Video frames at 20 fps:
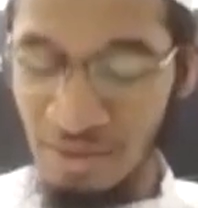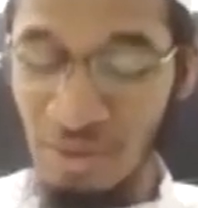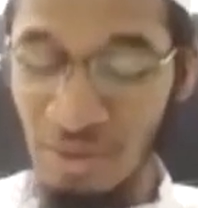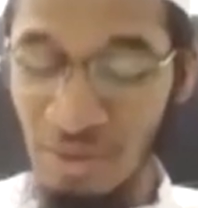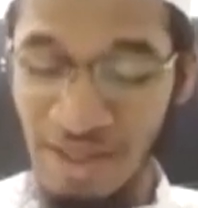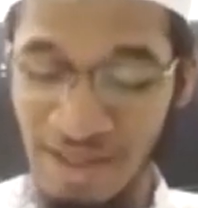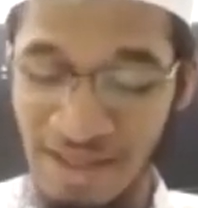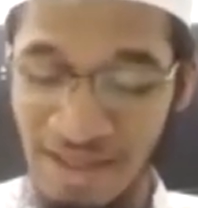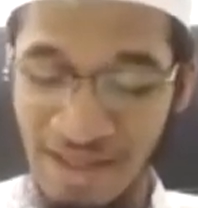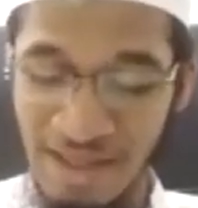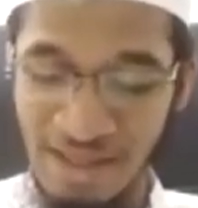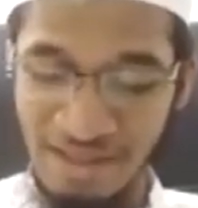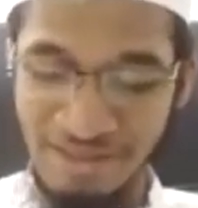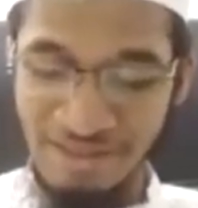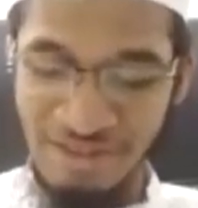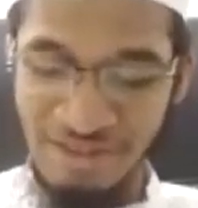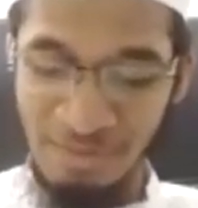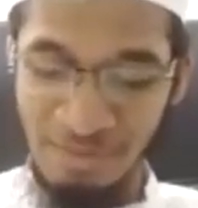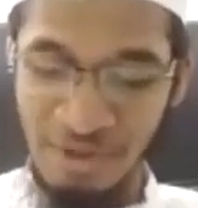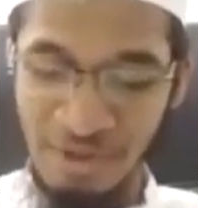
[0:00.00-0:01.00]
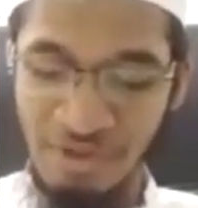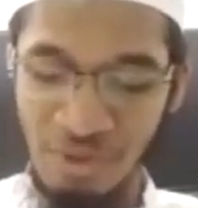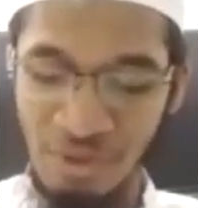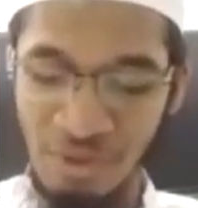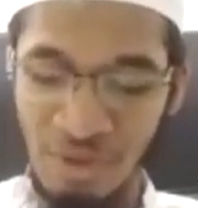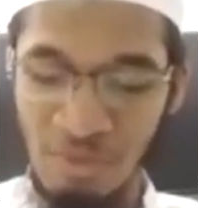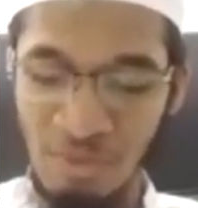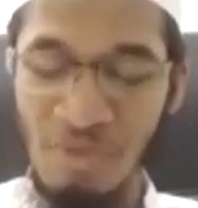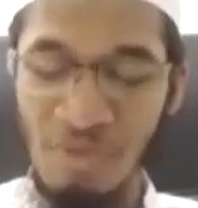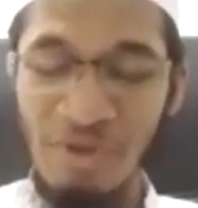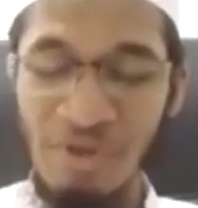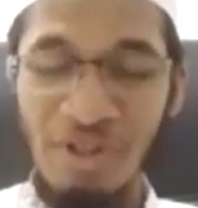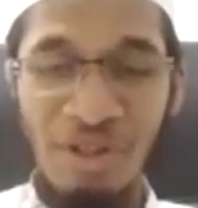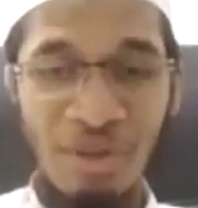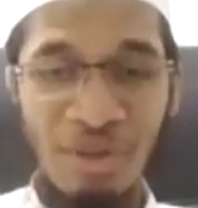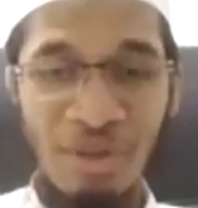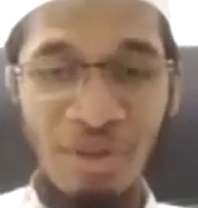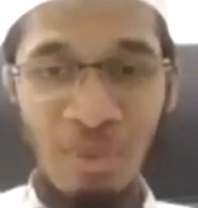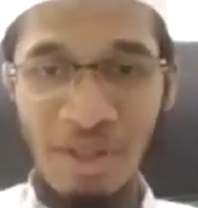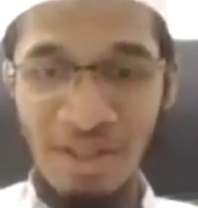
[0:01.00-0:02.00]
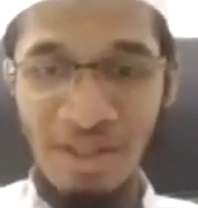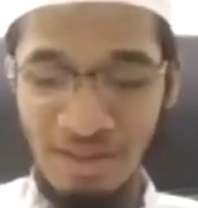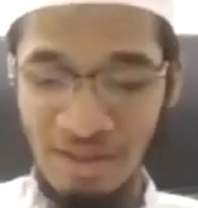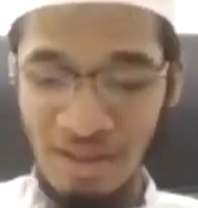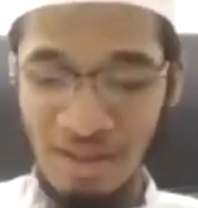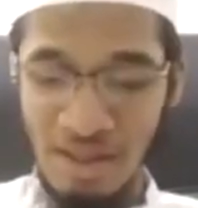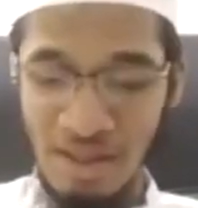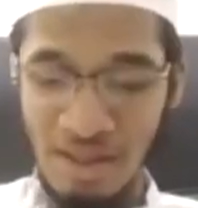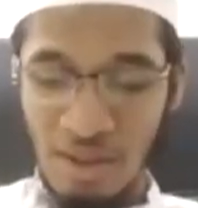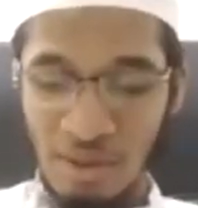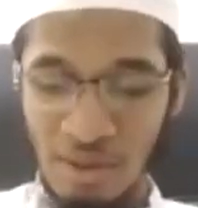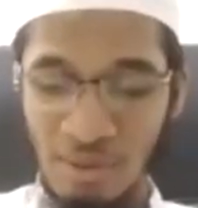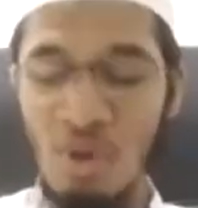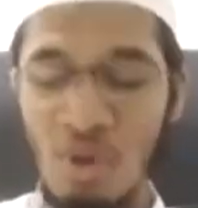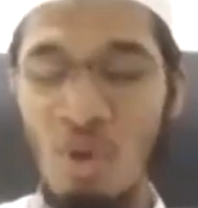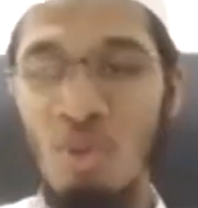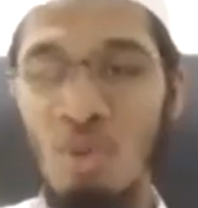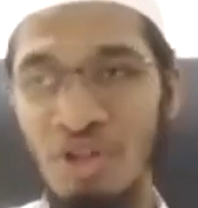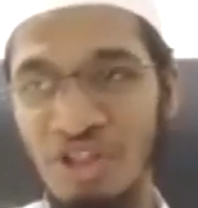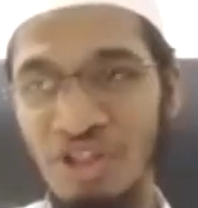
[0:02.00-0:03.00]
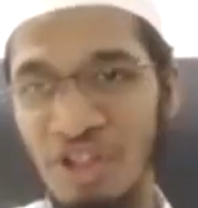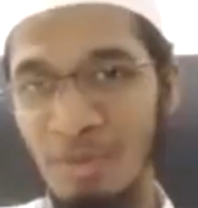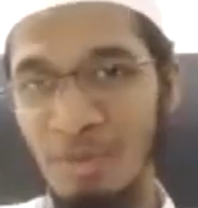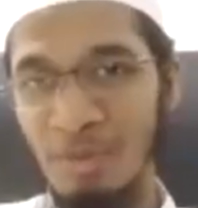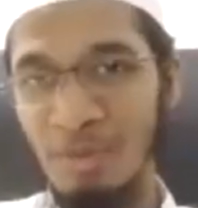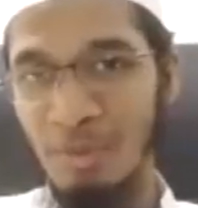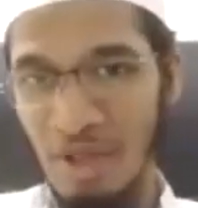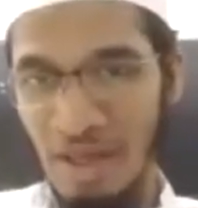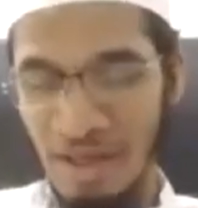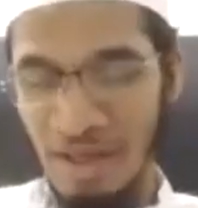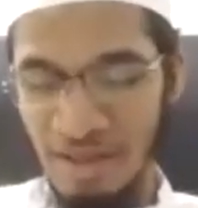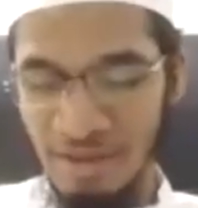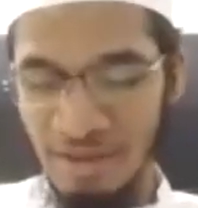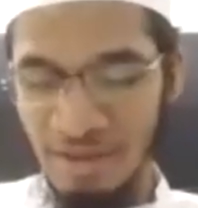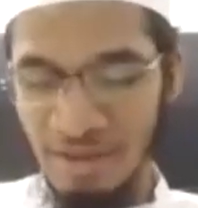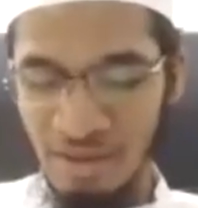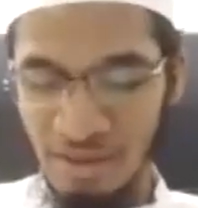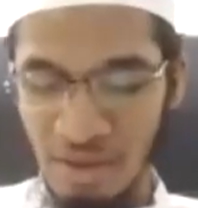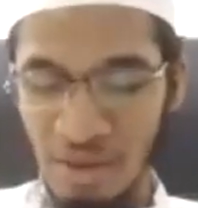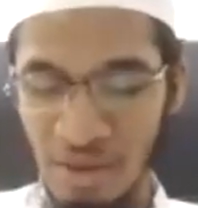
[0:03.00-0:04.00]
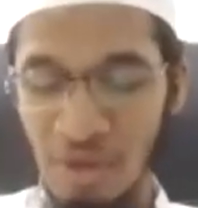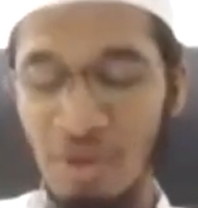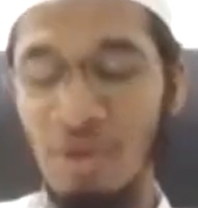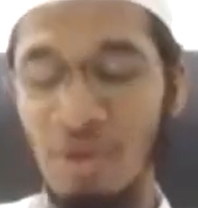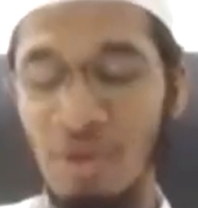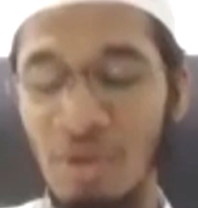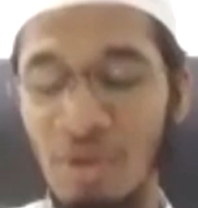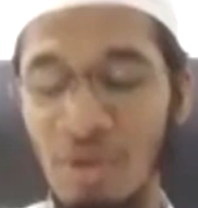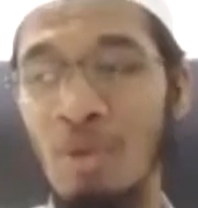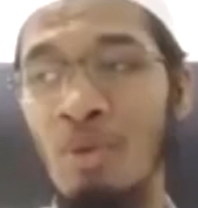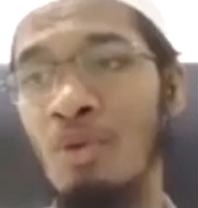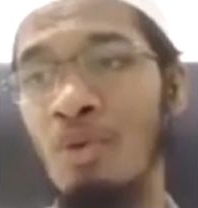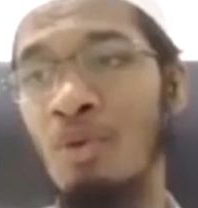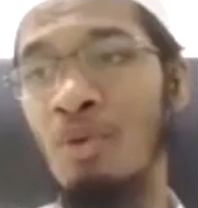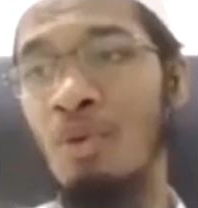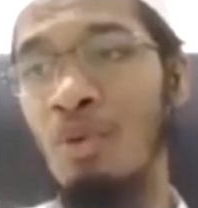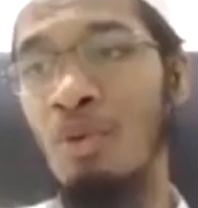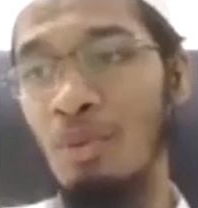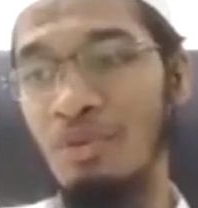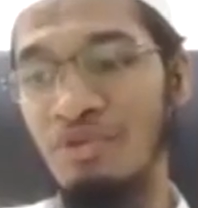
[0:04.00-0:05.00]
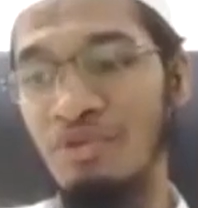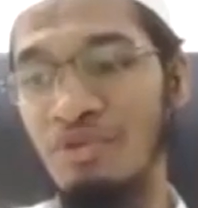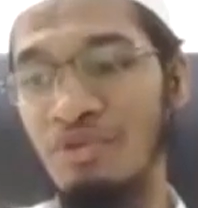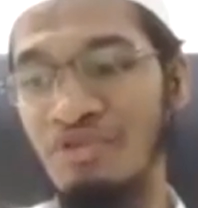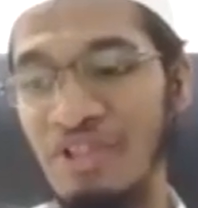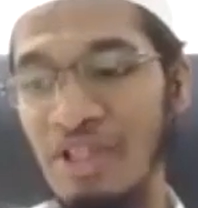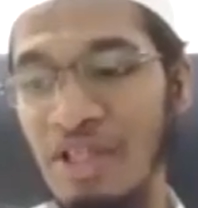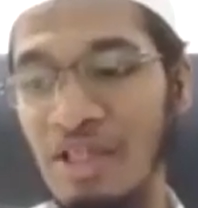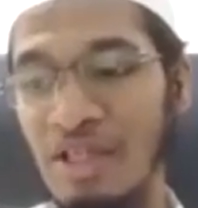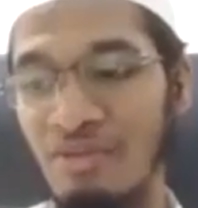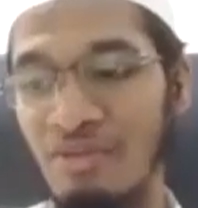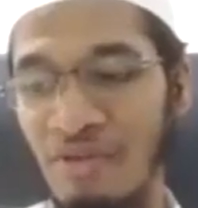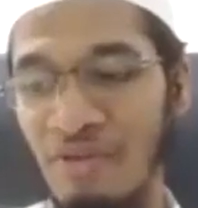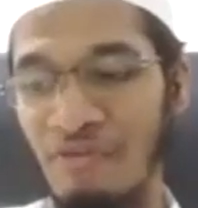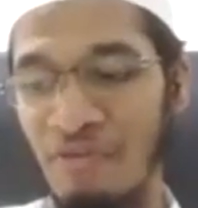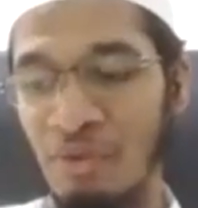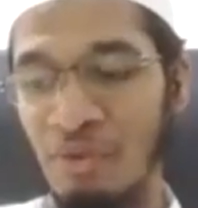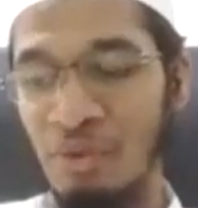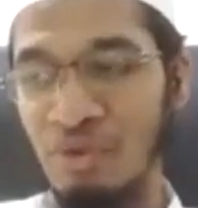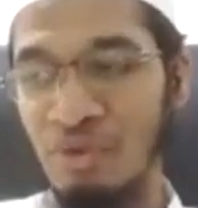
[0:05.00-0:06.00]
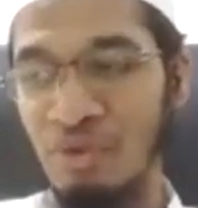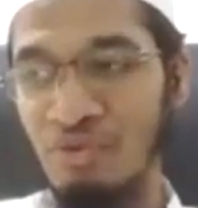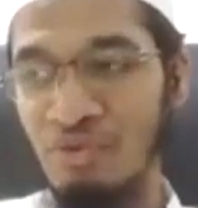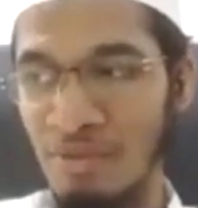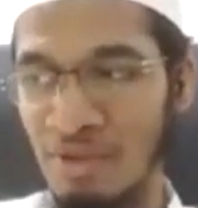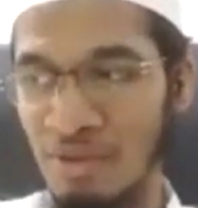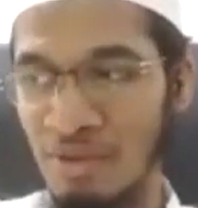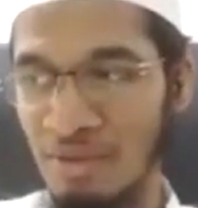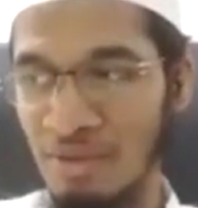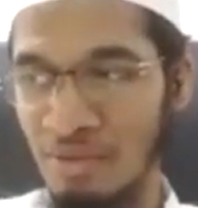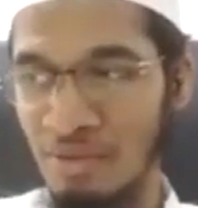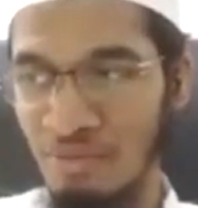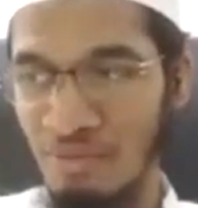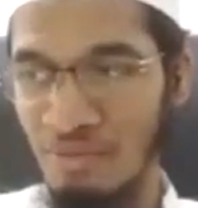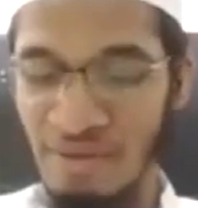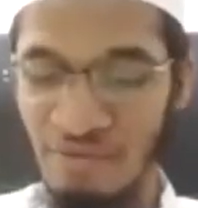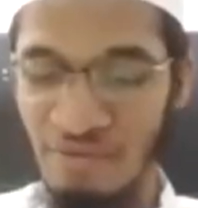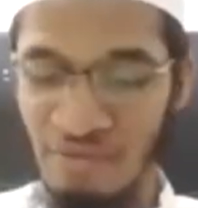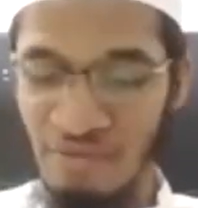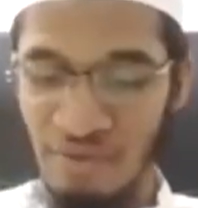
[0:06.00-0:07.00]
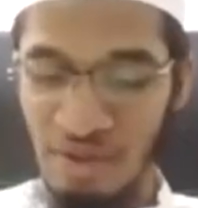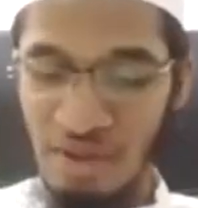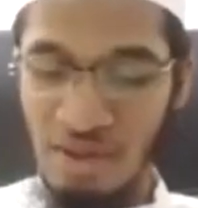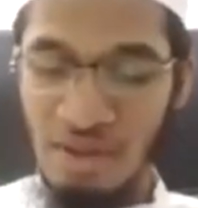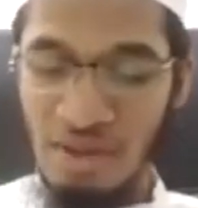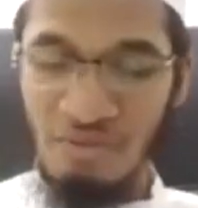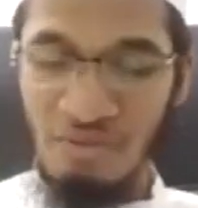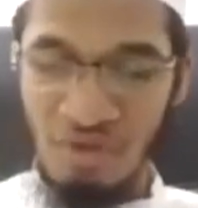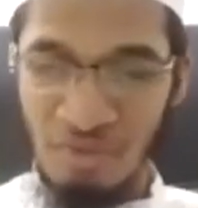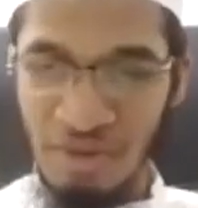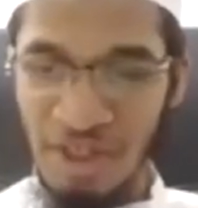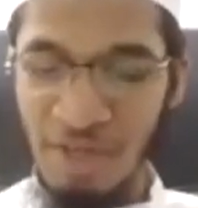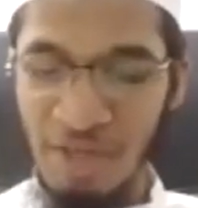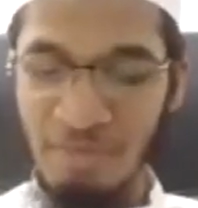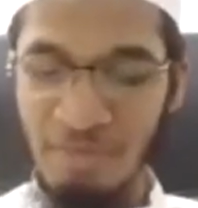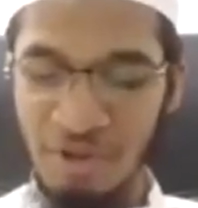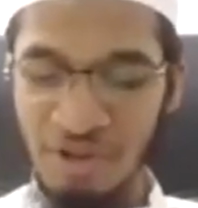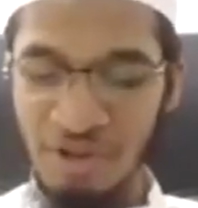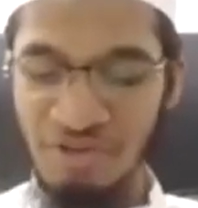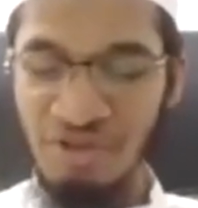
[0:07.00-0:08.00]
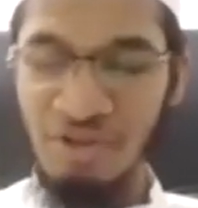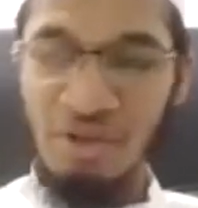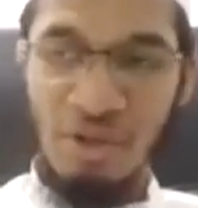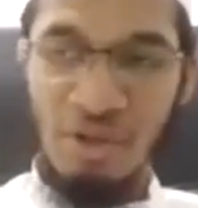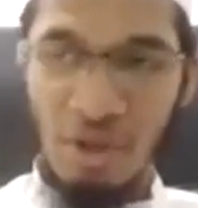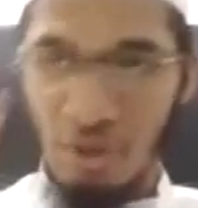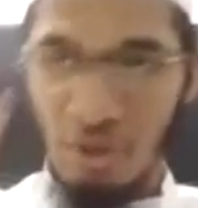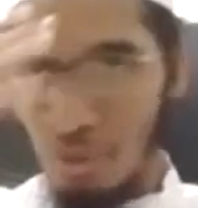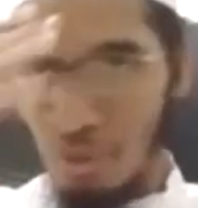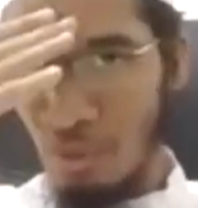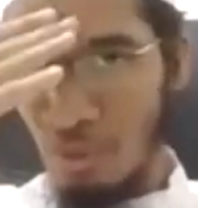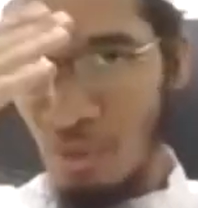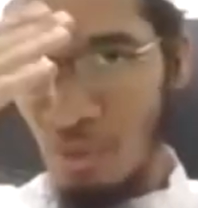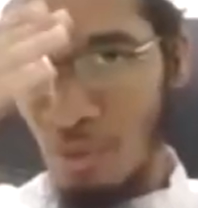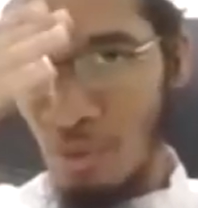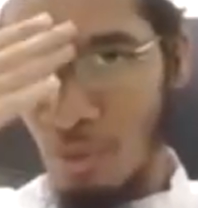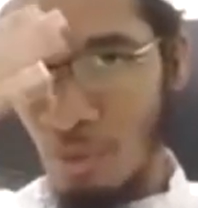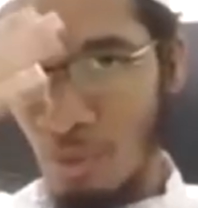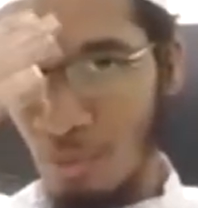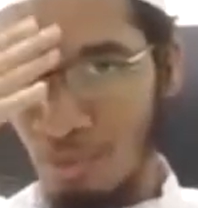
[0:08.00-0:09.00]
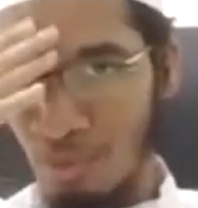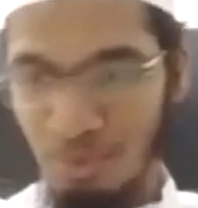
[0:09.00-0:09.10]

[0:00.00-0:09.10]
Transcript: he can accept it. So the moment you do it, you go worship to an idol, you go seek refuge from a grave, from a dead person, you go